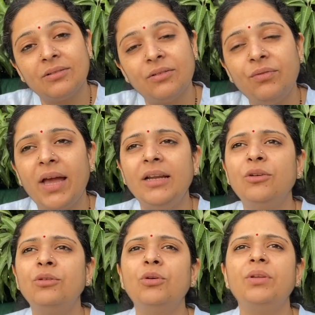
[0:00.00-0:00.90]
where
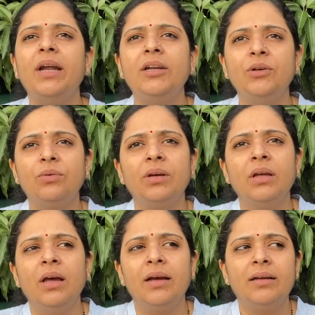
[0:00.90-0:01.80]
you know that you
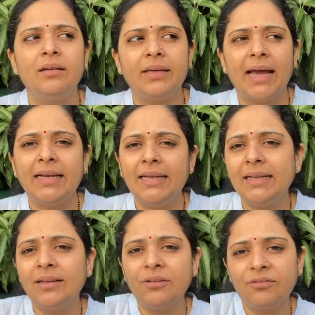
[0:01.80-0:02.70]
can
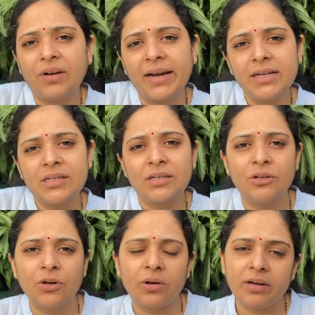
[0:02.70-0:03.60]
neither fight
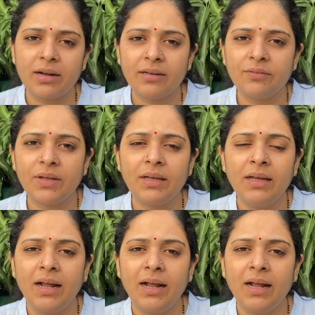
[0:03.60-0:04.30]
nor run away.